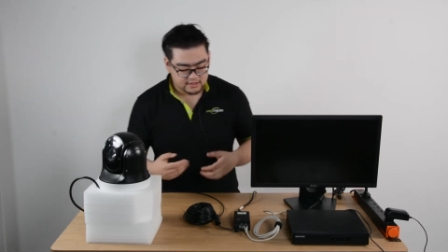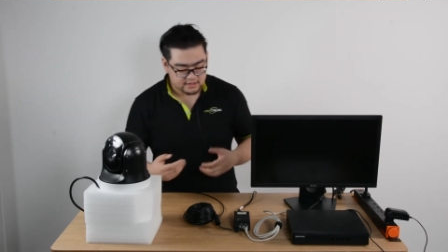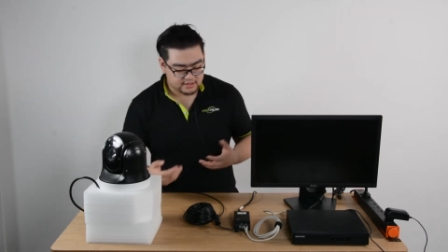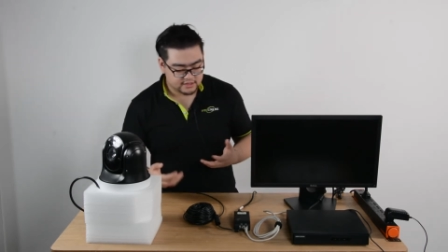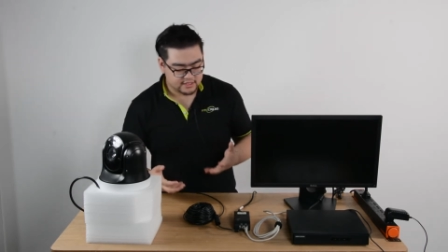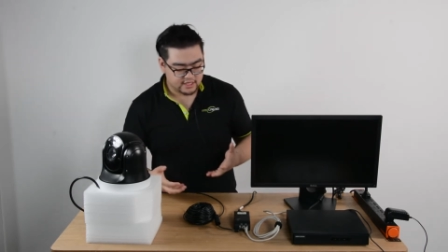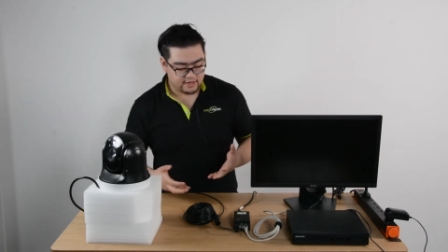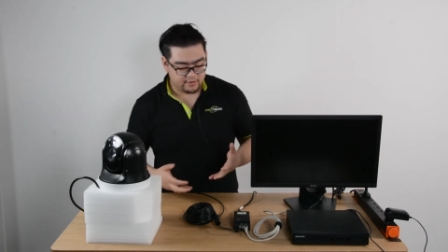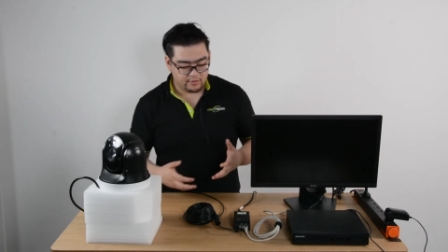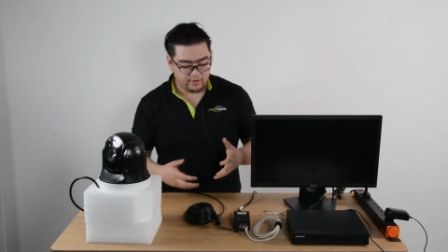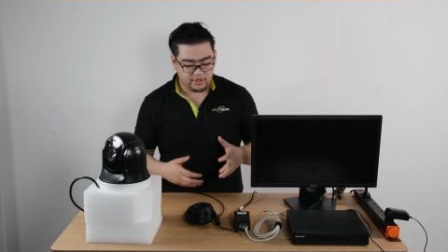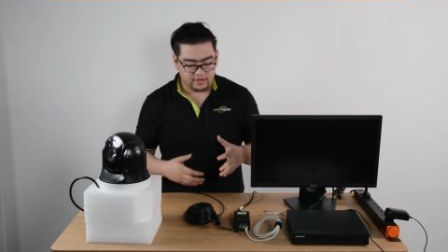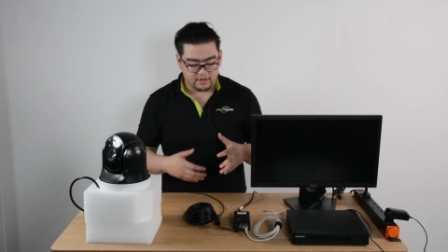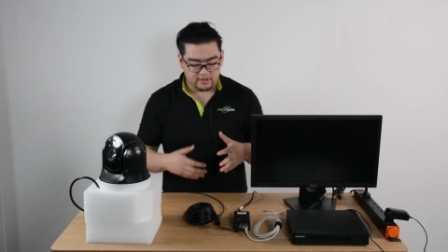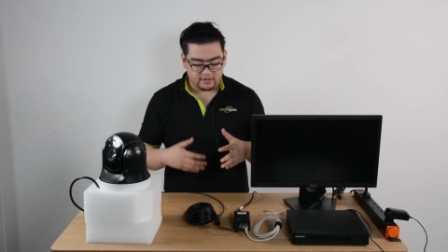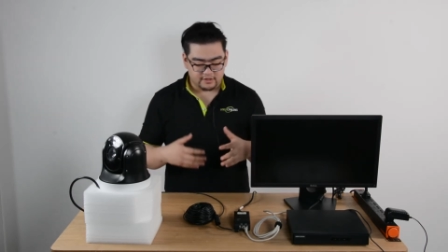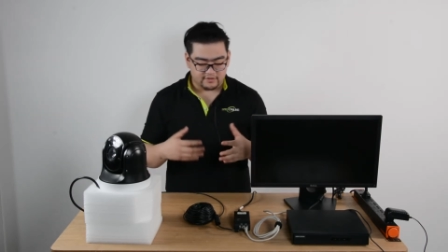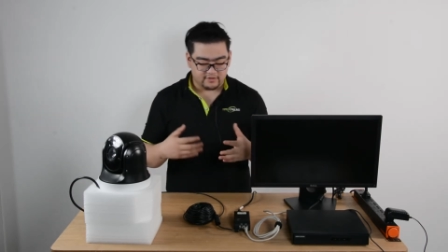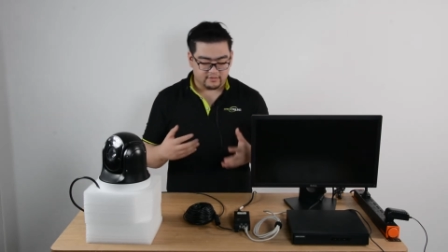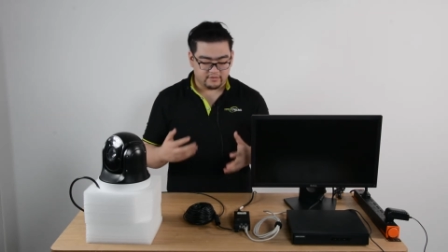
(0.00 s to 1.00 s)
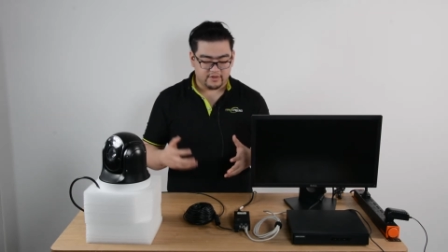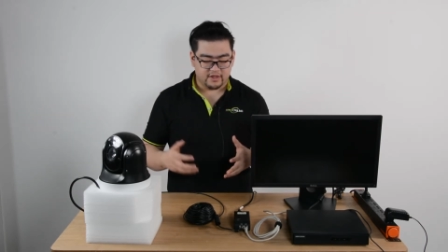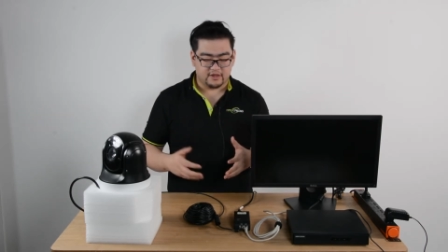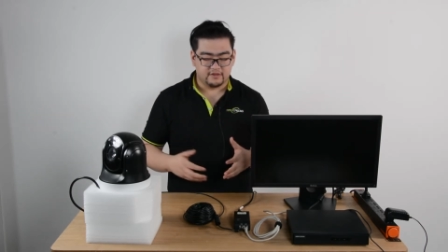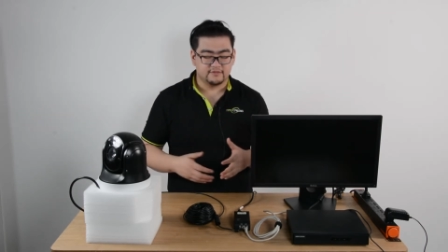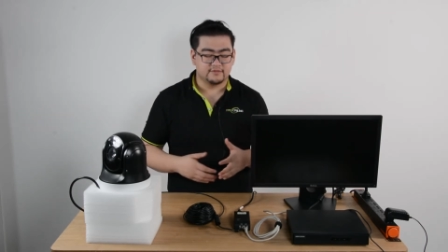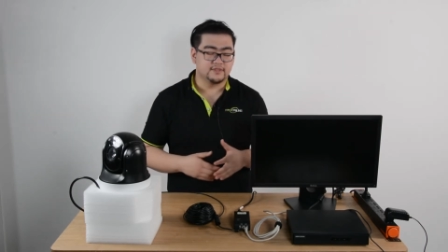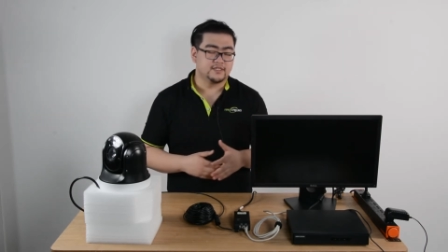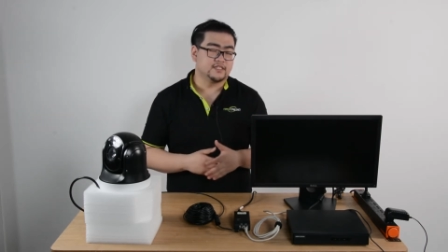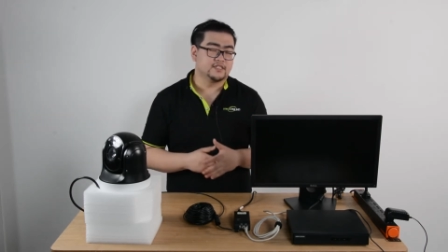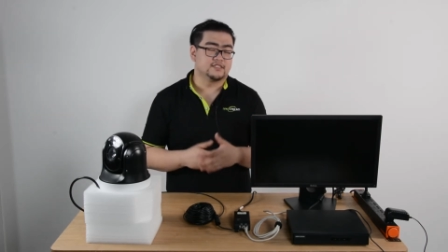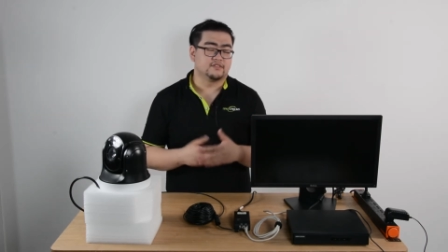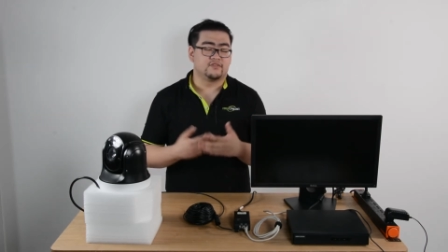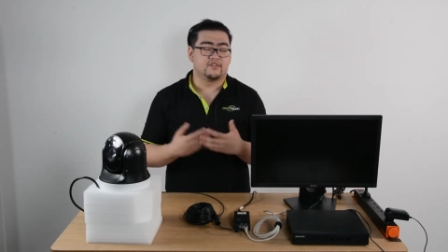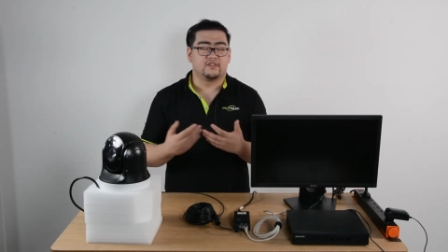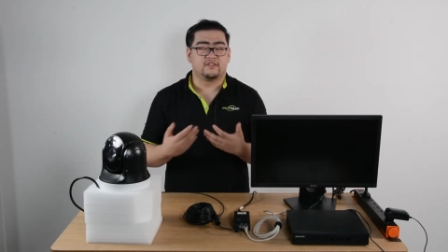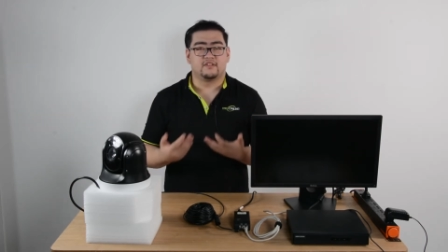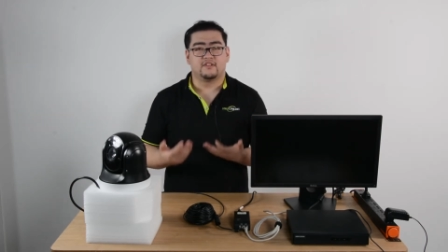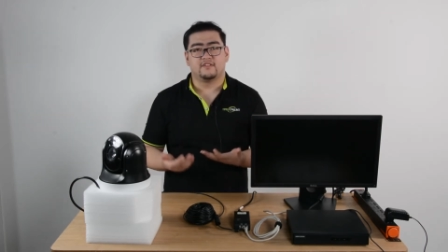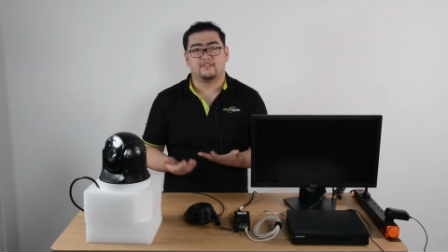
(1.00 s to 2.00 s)
Say we sometimes, because
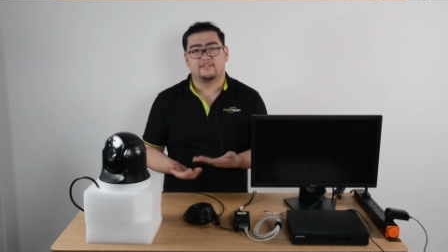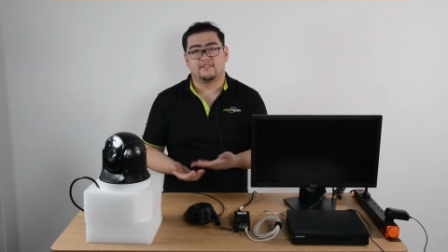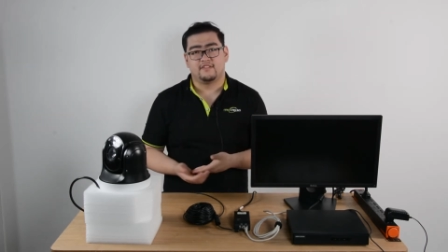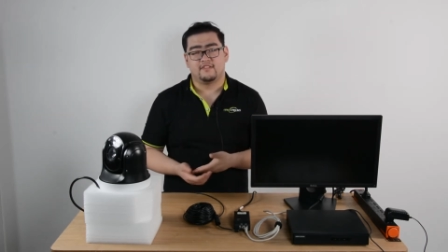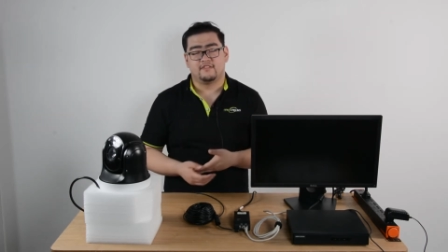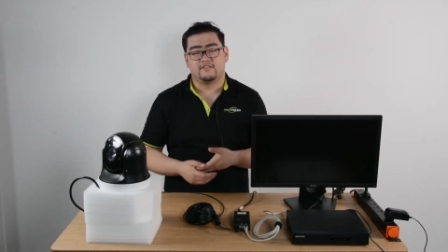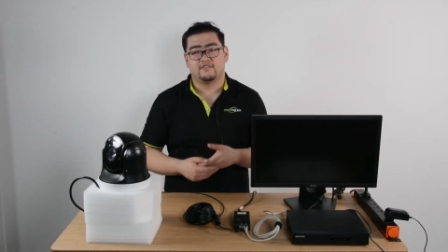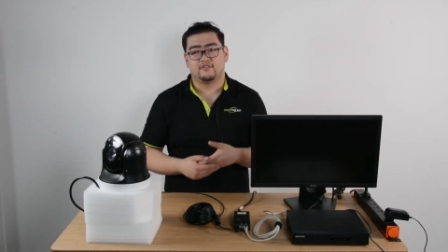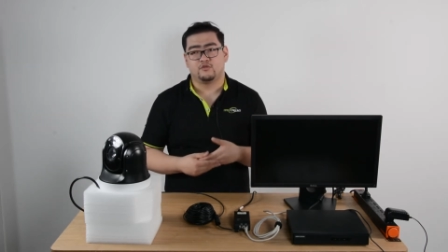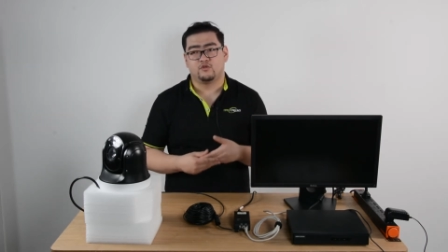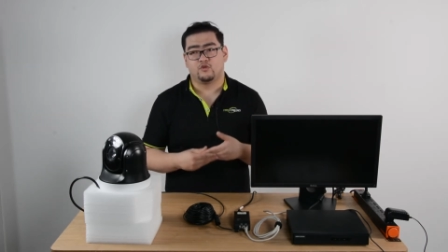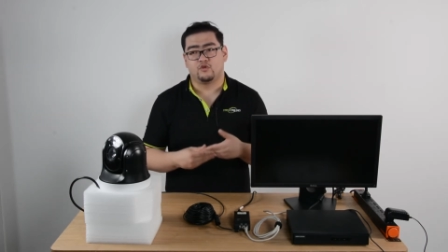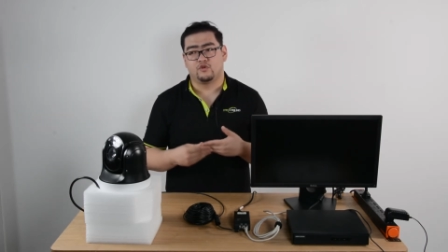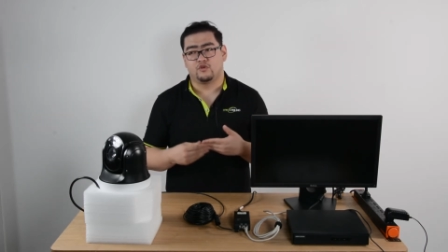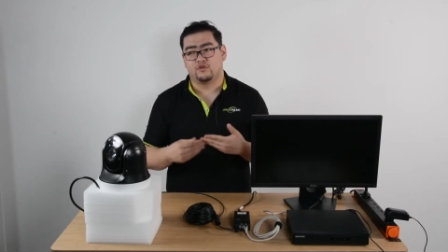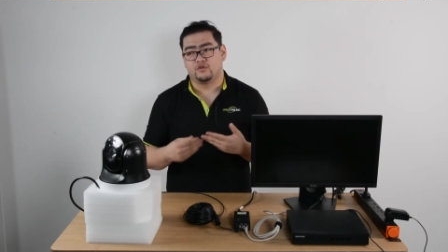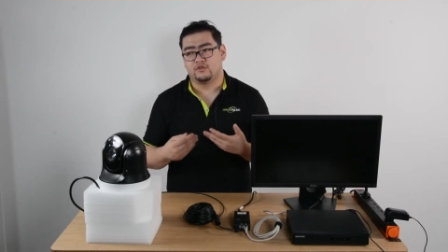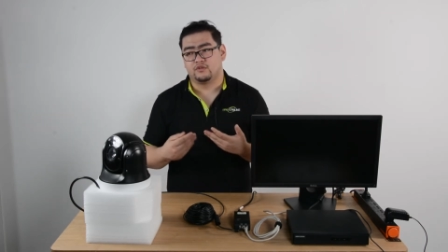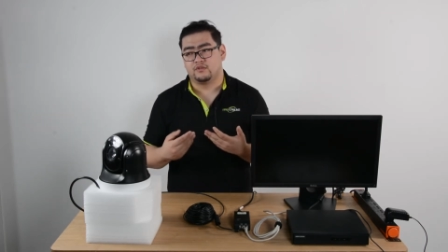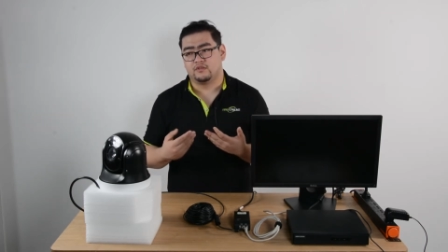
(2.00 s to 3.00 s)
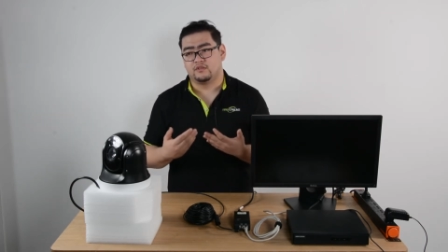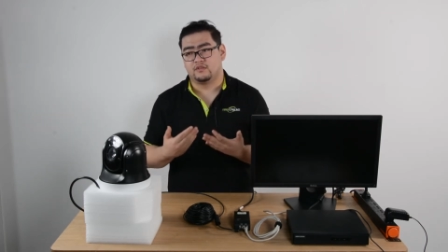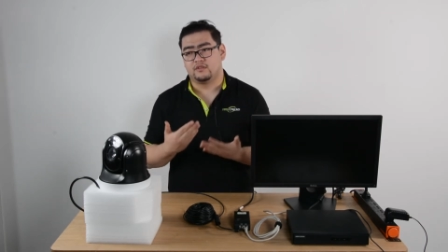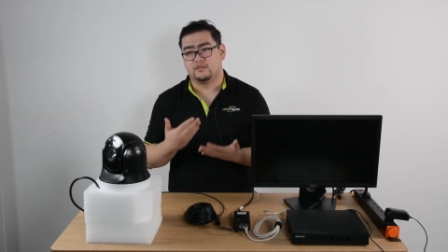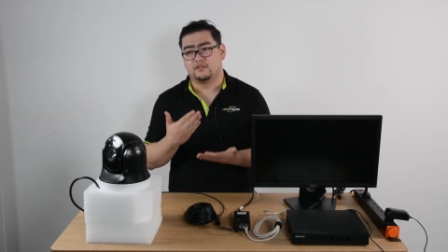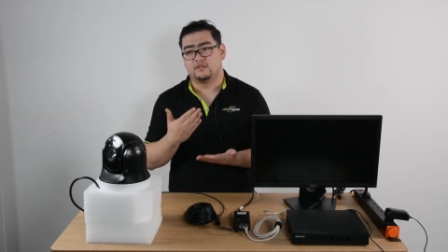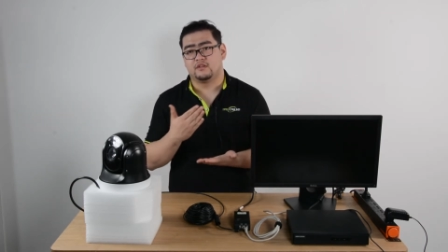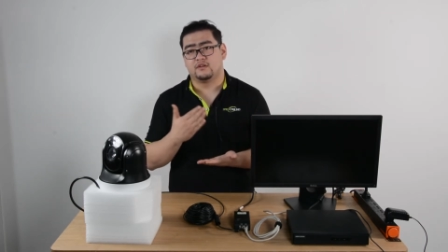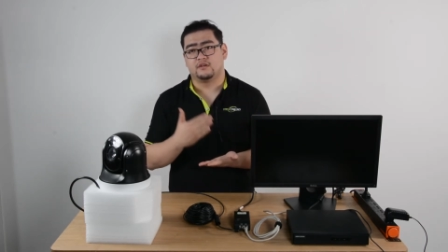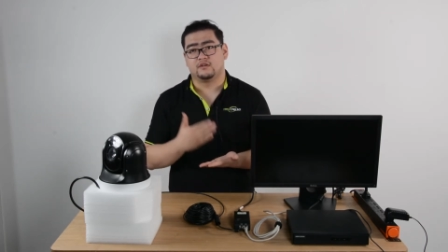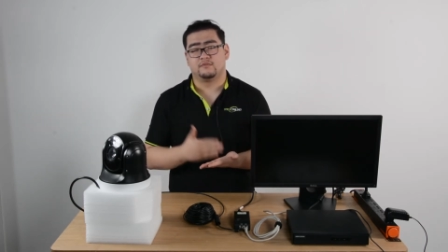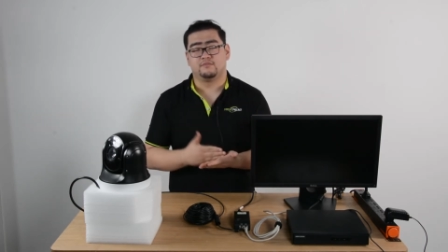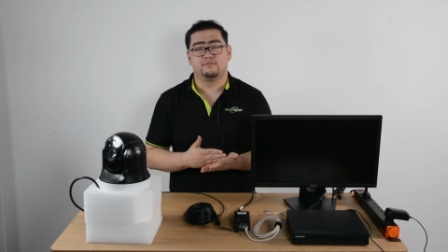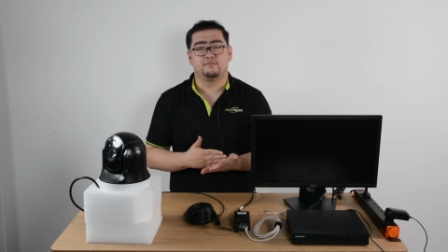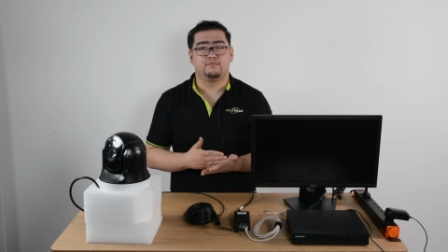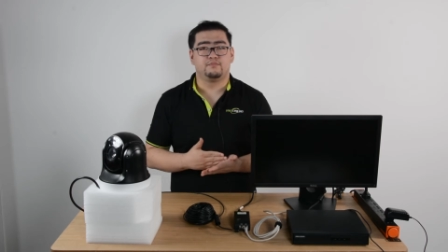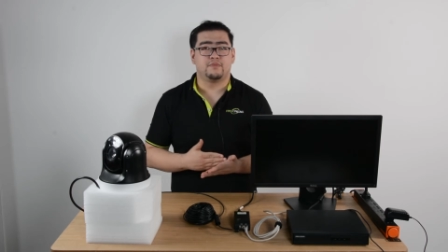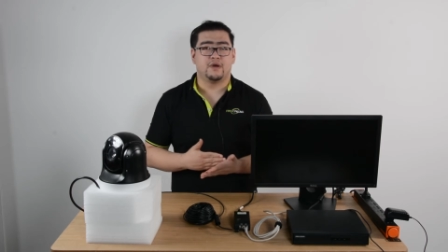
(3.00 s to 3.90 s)
of the distance or the